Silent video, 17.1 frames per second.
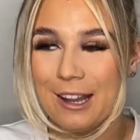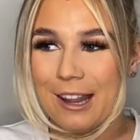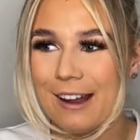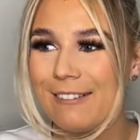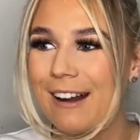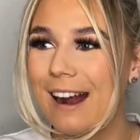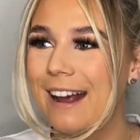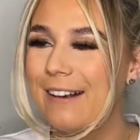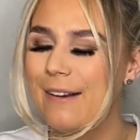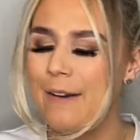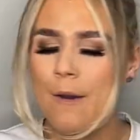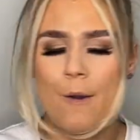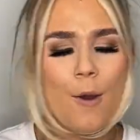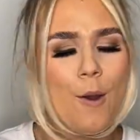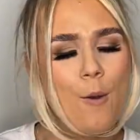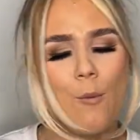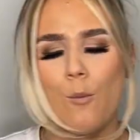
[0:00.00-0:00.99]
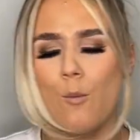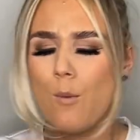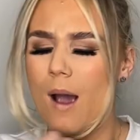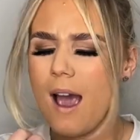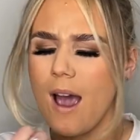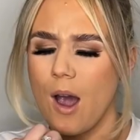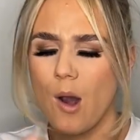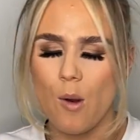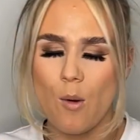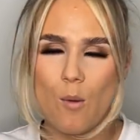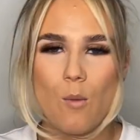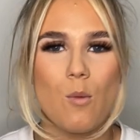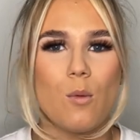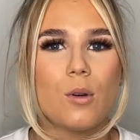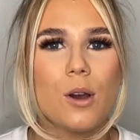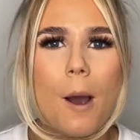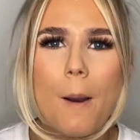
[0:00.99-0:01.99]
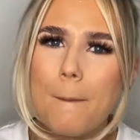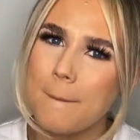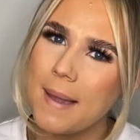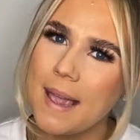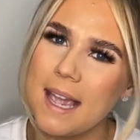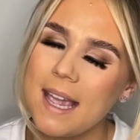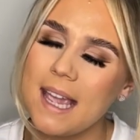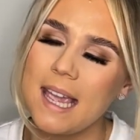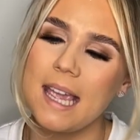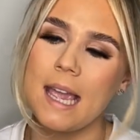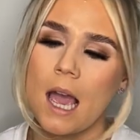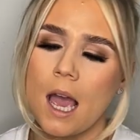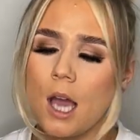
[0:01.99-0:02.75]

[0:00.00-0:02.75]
right. Woo! Go me,